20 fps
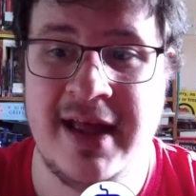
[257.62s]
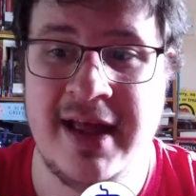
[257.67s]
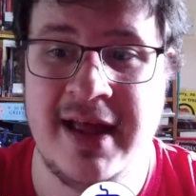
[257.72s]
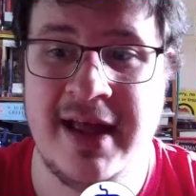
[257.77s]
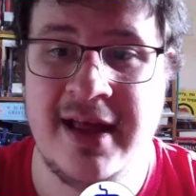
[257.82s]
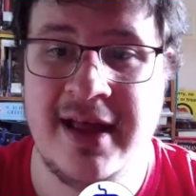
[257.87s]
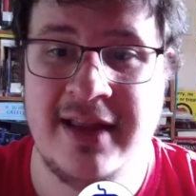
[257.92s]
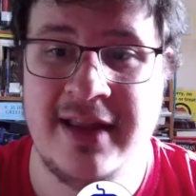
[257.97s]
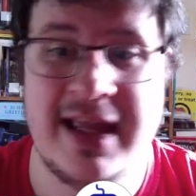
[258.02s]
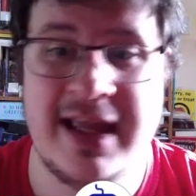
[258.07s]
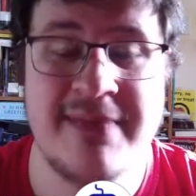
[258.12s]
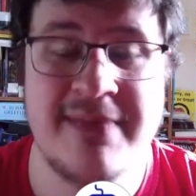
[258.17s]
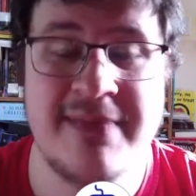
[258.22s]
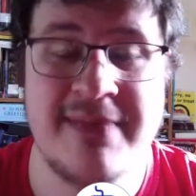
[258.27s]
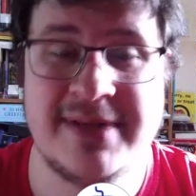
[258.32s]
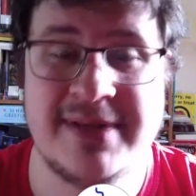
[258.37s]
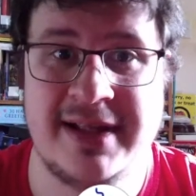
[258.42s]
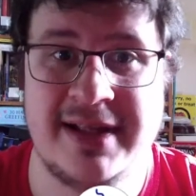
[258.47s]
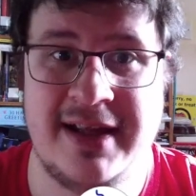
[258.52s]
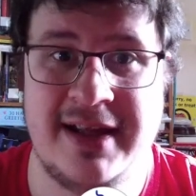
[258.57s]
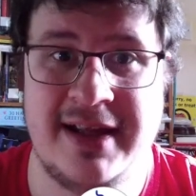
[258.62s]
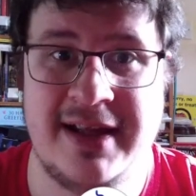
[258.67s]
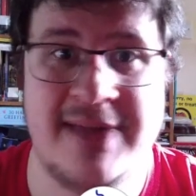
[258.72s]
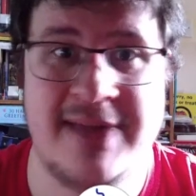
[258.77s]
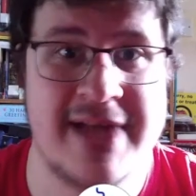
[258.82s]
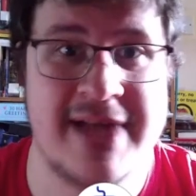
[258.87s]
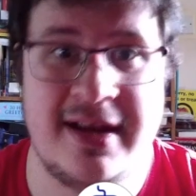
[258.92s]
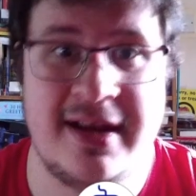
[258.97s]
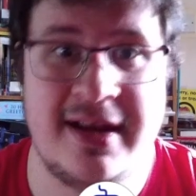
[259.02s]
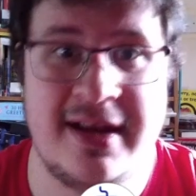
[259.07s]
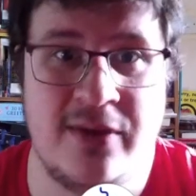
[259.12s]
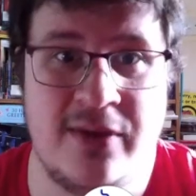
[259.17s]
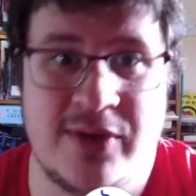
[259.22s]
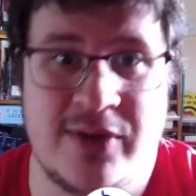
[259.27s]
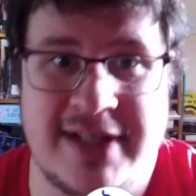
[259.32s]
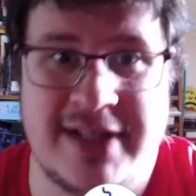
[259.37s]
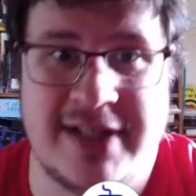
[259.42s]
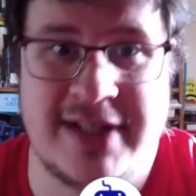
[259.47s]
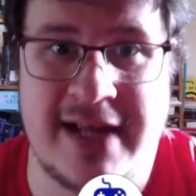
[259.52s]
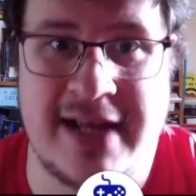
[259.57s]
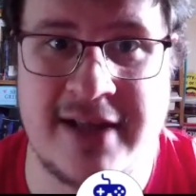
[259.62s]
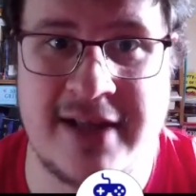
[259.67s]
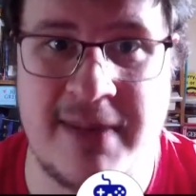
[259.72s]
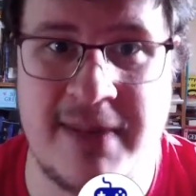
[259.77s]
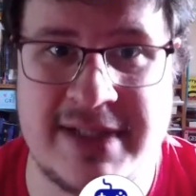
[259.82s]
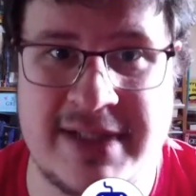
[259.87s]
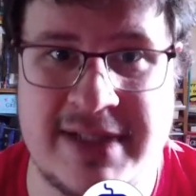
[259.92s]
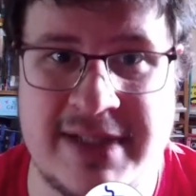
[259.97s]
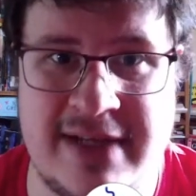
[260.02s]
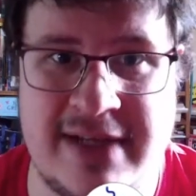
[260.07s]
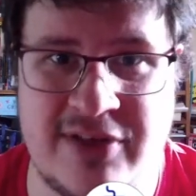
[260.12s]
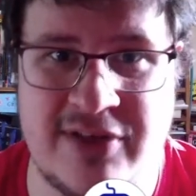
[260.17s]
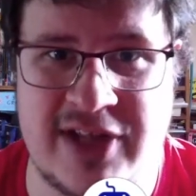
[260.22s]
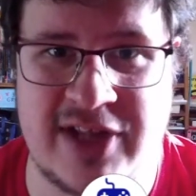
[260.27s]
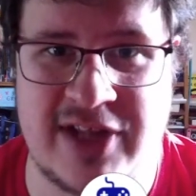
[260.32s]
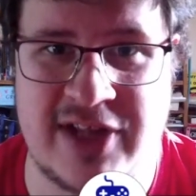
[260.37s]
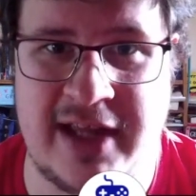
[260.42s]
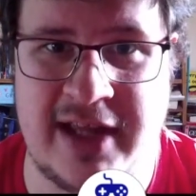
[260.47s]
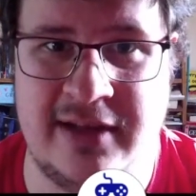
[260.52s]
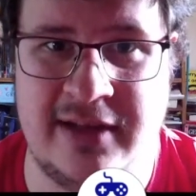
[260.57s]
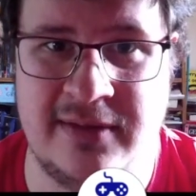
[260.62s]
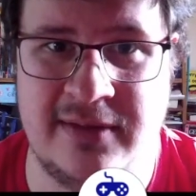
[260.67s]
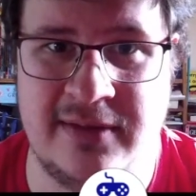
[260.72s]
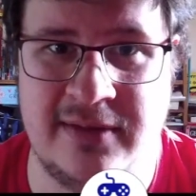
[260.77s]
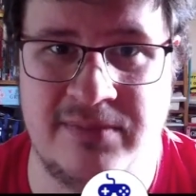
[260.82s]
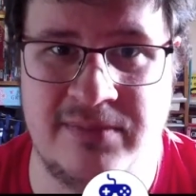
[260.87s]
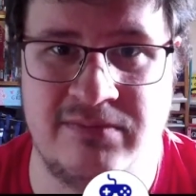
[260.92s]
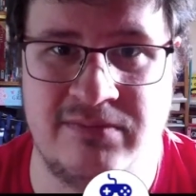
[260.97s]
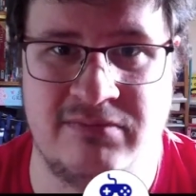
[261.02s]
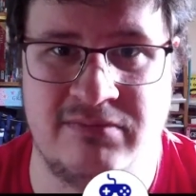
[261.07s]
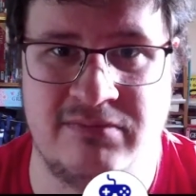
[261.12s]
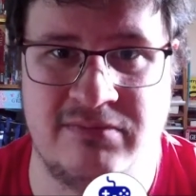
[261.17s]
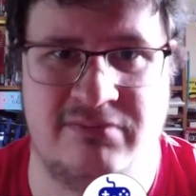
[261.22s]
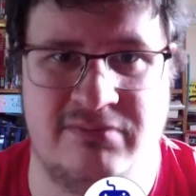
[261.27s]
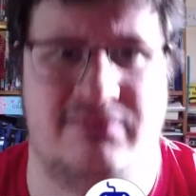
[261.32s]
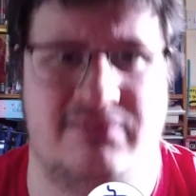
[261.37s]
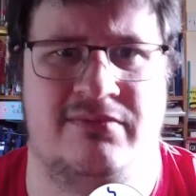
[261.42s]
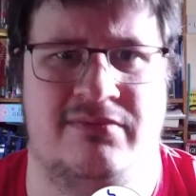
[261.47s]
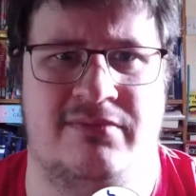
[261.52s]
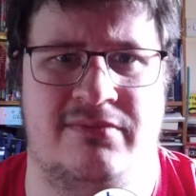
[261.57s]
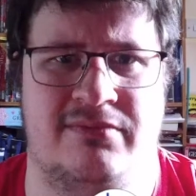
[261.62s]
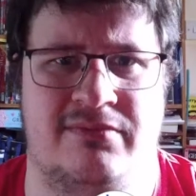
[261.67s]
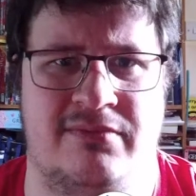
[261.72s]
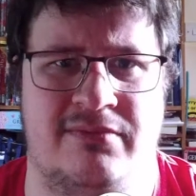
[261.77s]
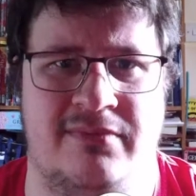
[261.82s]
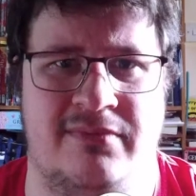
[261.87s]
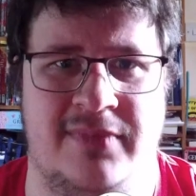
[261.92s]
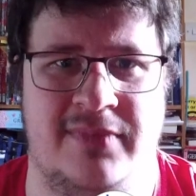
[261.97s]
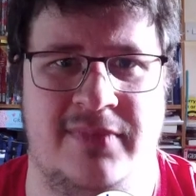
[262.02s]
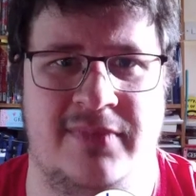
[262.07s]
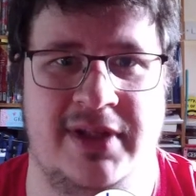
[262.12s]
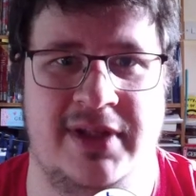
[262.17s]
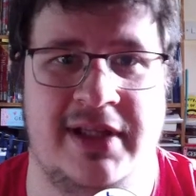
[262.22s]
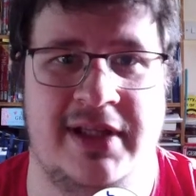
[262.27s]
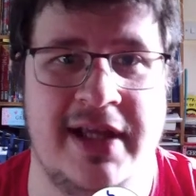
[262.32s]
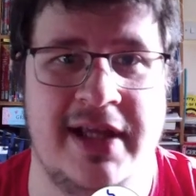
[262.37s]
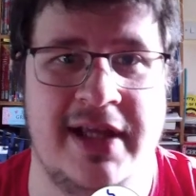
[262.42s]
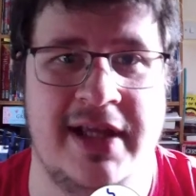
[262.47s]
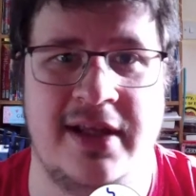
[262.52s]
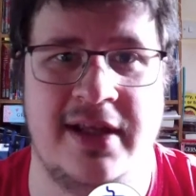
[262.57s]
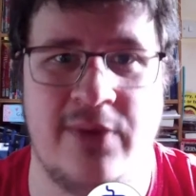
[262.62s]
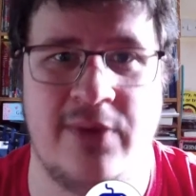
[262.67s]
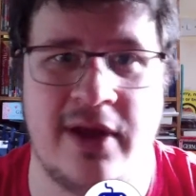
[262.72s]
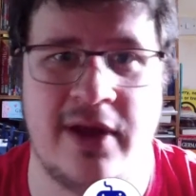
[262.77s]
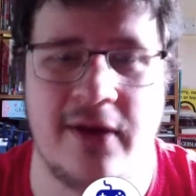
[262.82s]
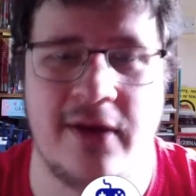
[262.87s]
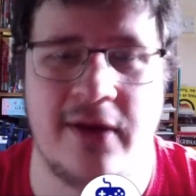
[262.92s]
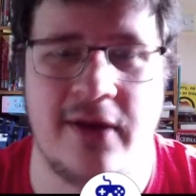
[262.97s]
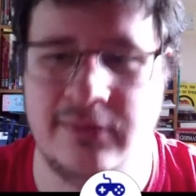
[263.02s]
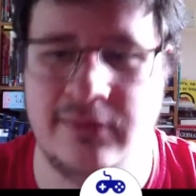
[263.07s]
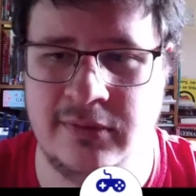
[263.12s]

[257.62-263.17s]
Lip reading: They keep saying they want to take the cup seriously. Clearly we don't.